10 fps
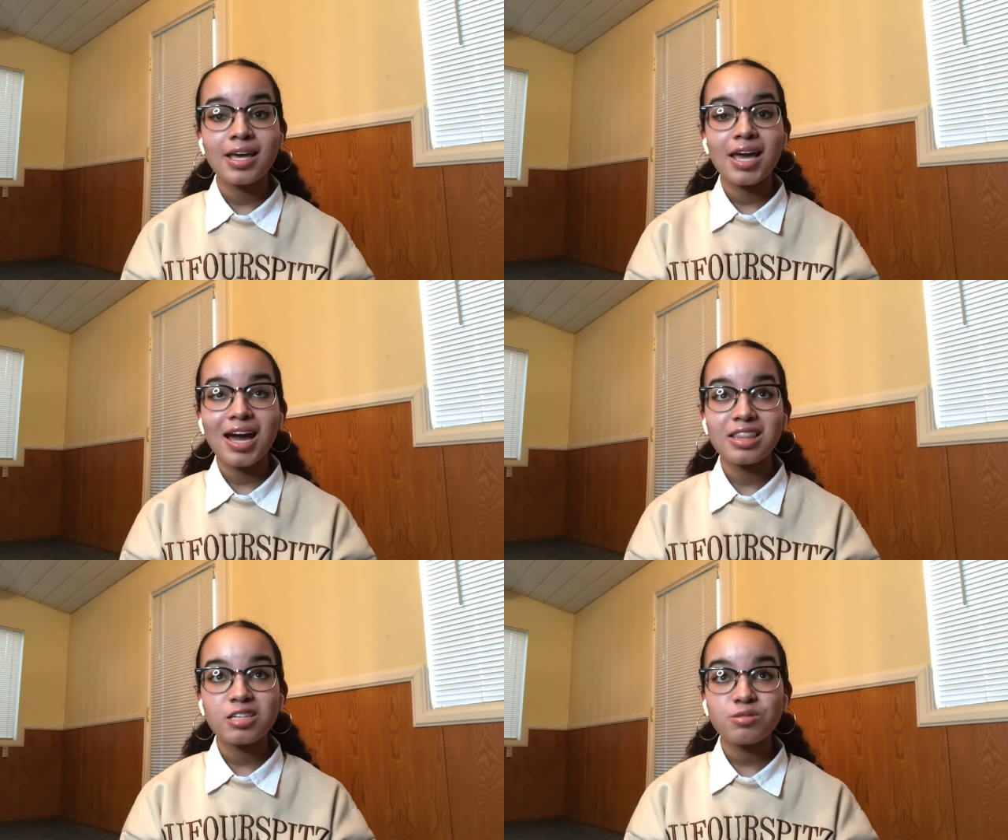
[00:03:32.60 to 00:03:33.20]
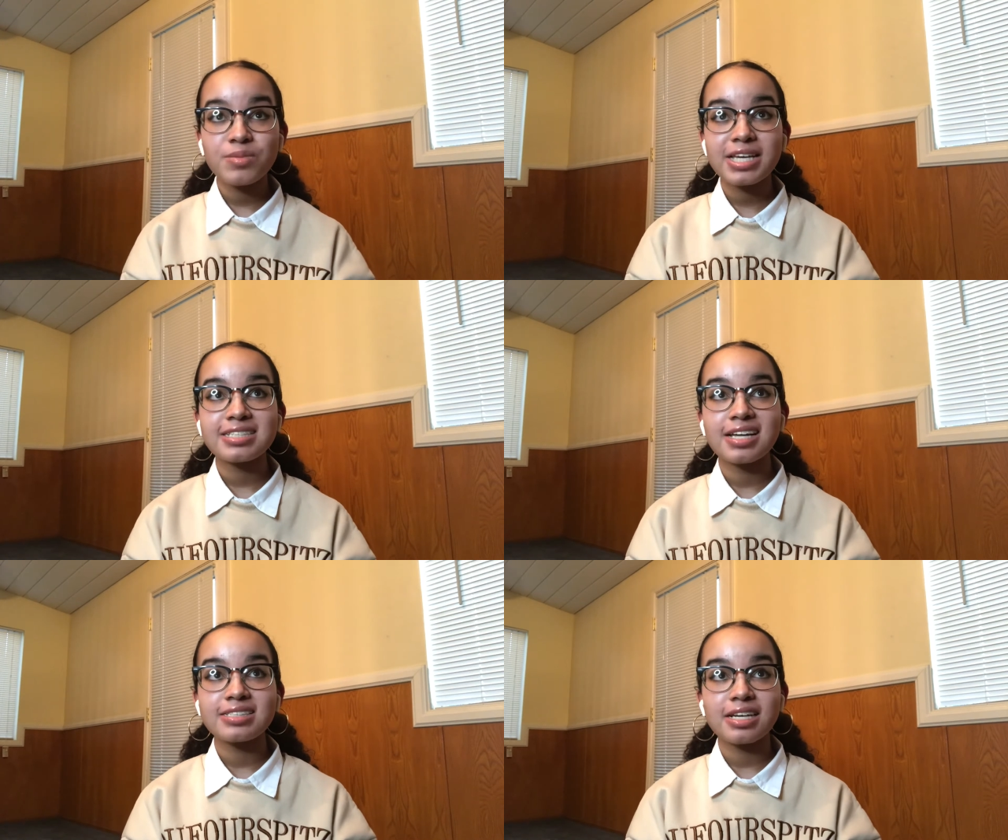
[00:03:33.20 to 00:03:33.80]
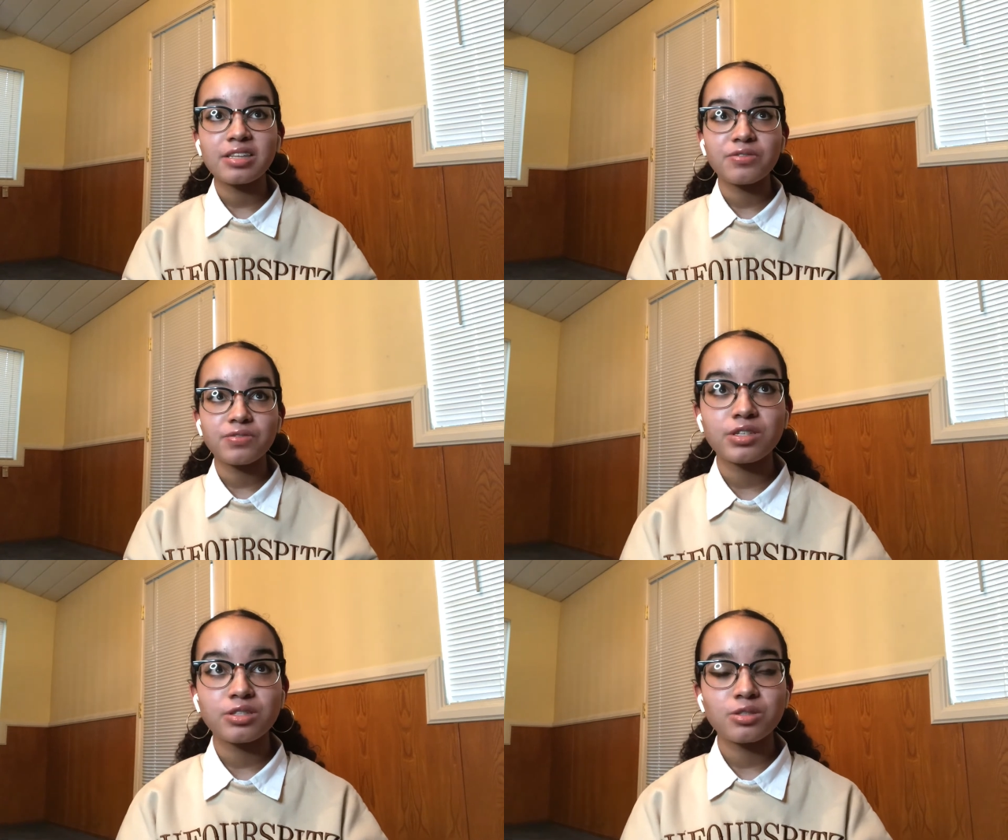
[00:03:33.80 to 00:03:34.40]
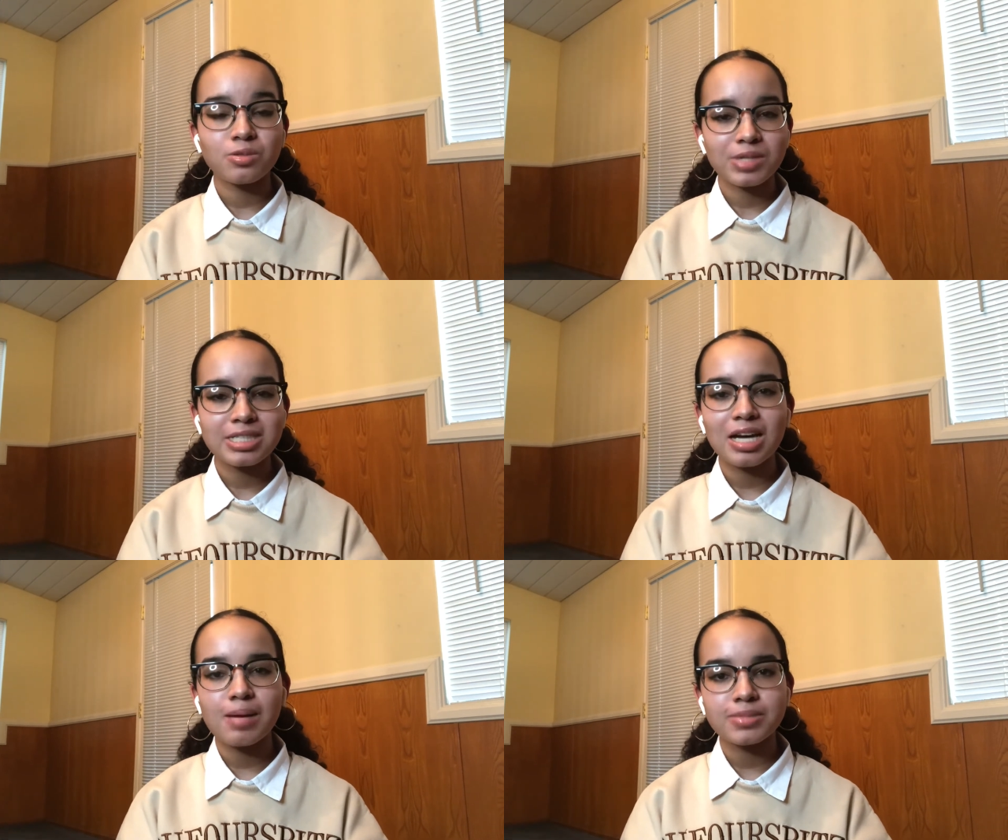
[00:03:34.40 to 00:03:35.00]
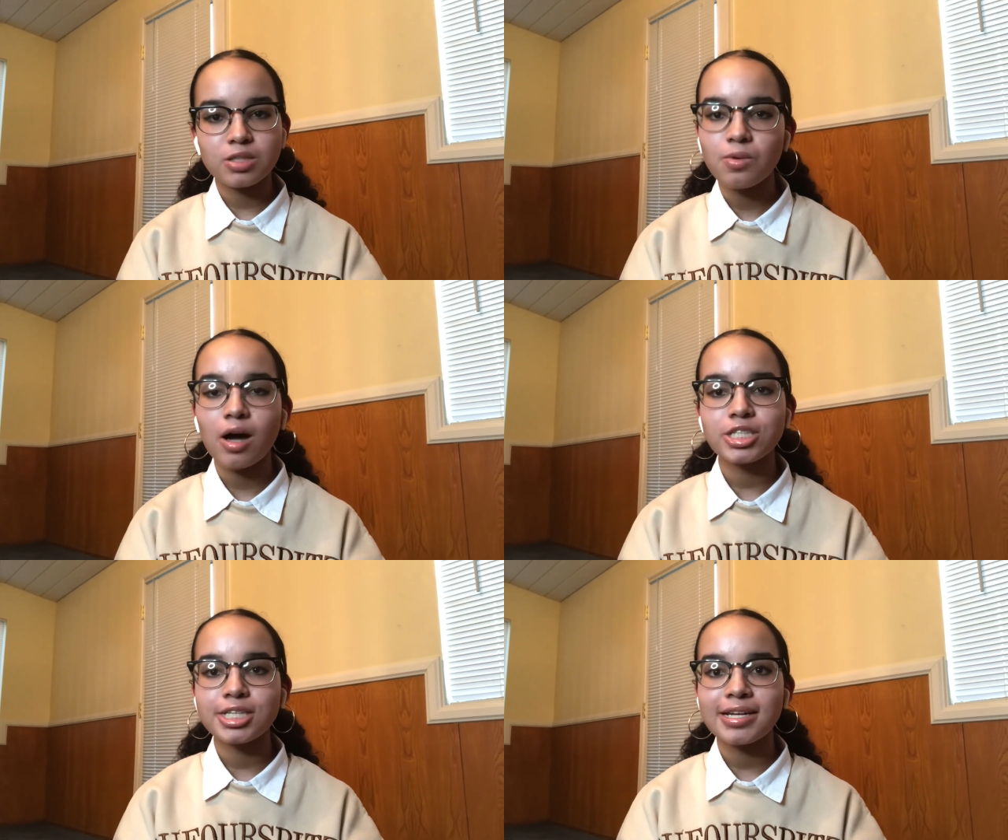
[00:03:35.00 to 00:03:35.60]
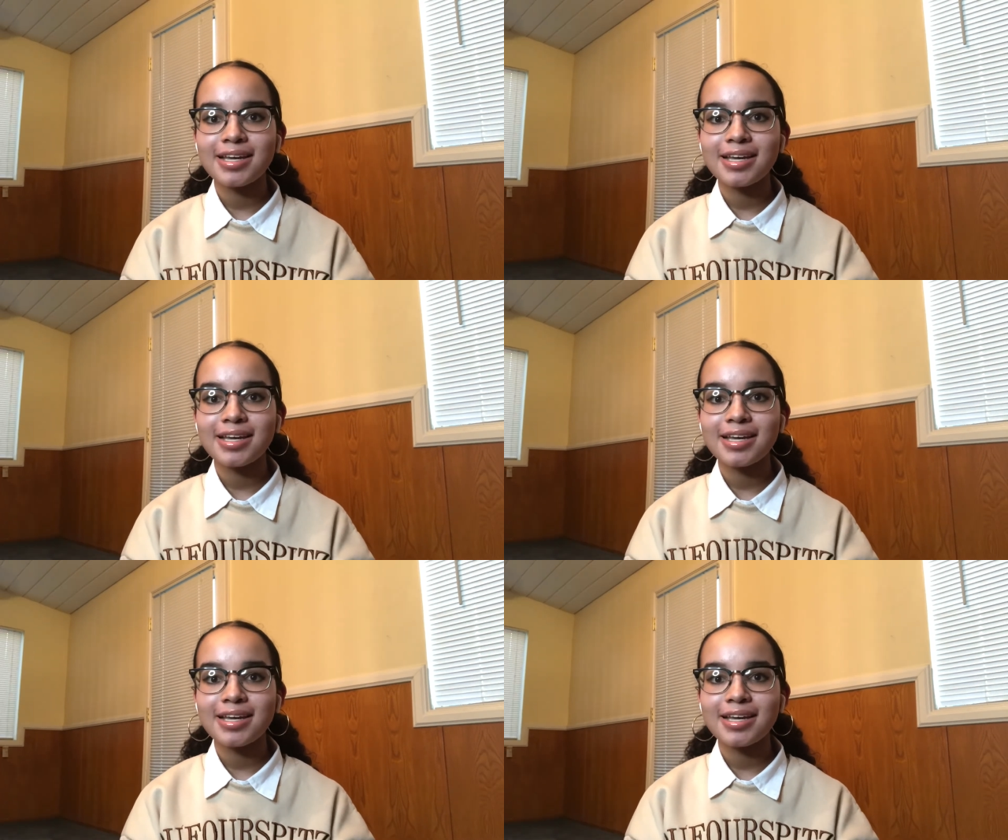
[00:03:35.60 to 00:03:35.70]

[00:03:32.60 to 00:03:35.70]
And this will make sense like the first three times you watch it,